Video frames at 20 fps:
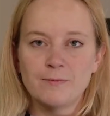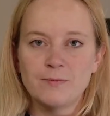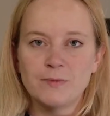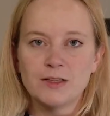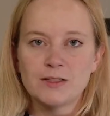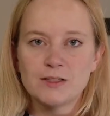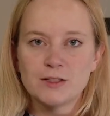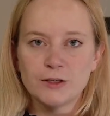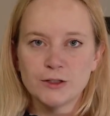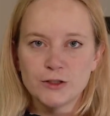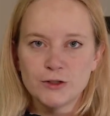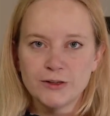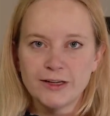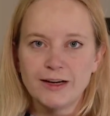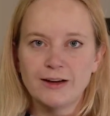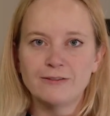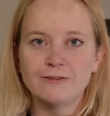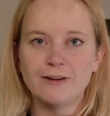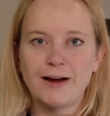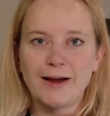The
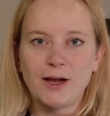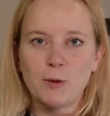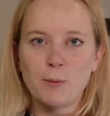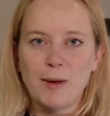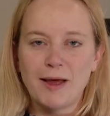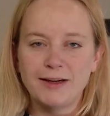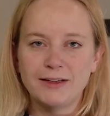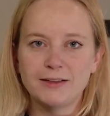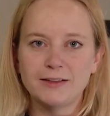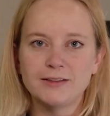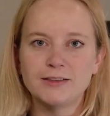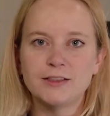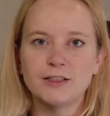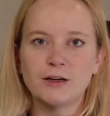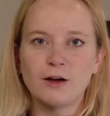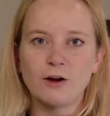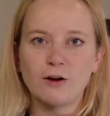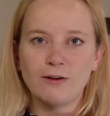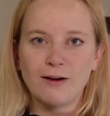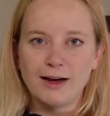surgery I've recommended to
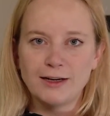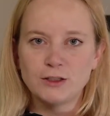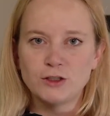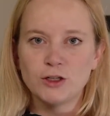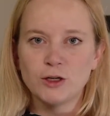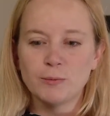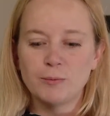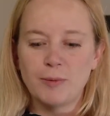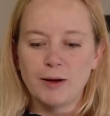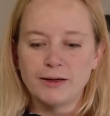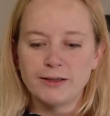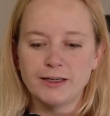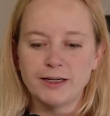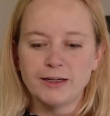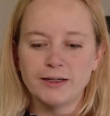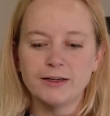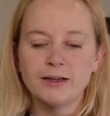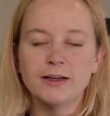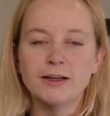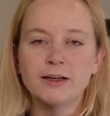correct your
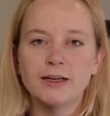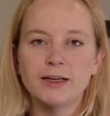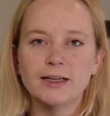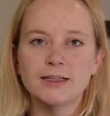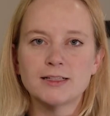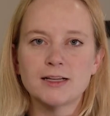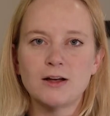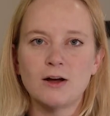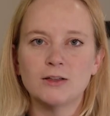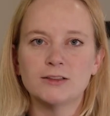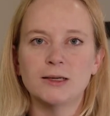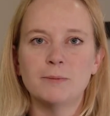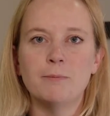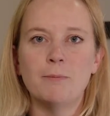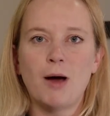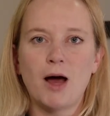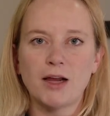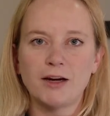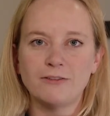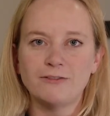bunion is called a
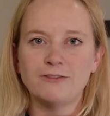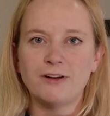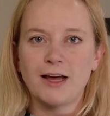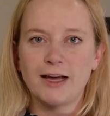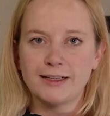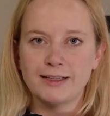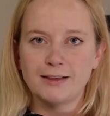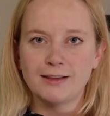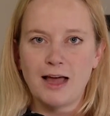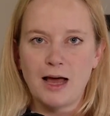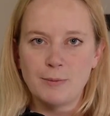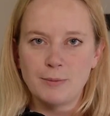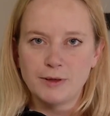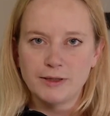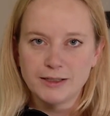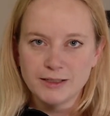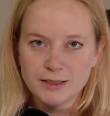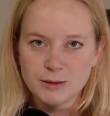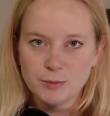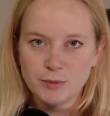modified
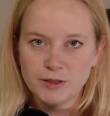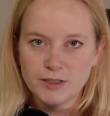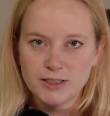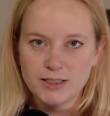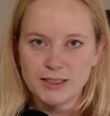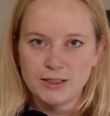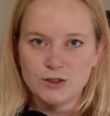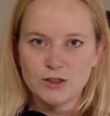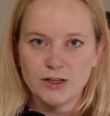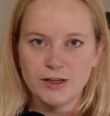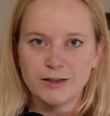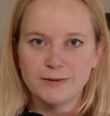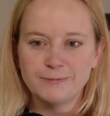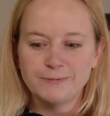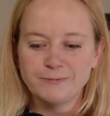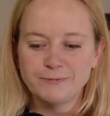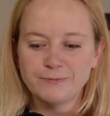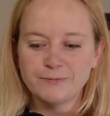Lapidus procedure.